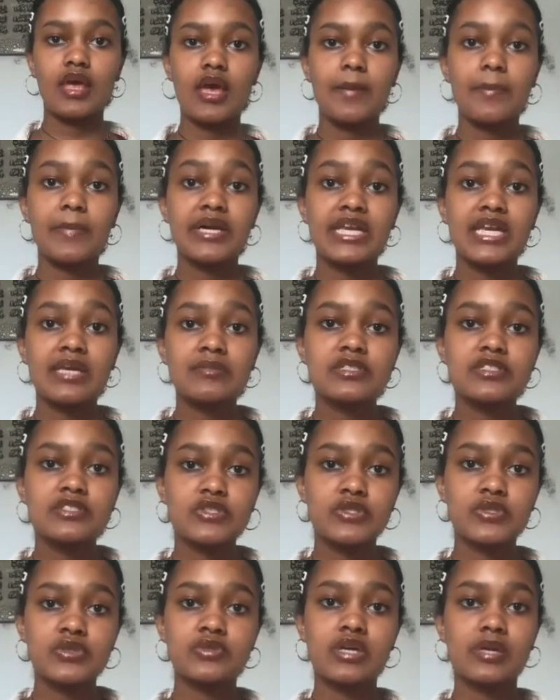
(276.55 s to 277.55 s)
My name is
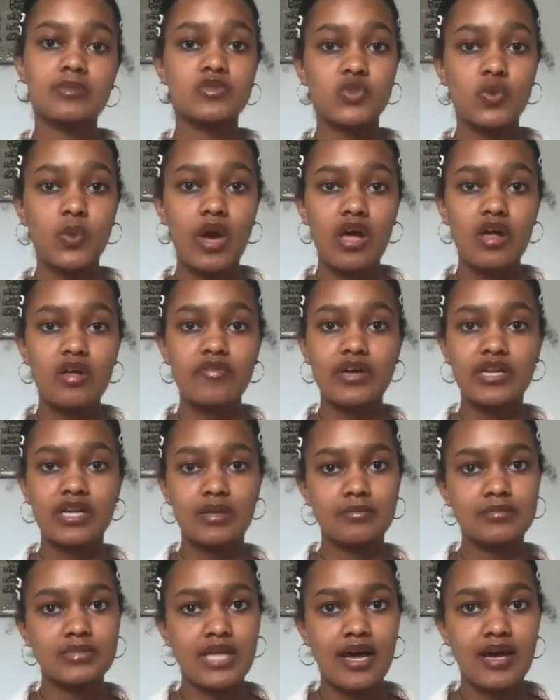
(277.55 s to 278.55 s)
Noon, I'm 12, and
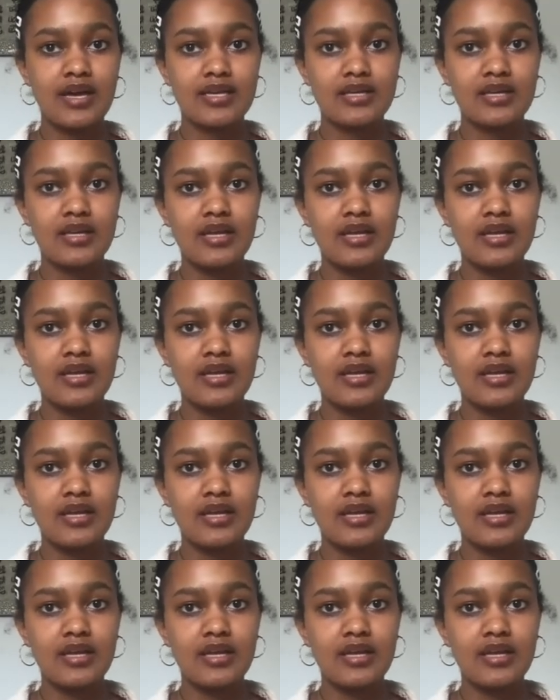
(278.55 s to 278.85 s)
I'm black.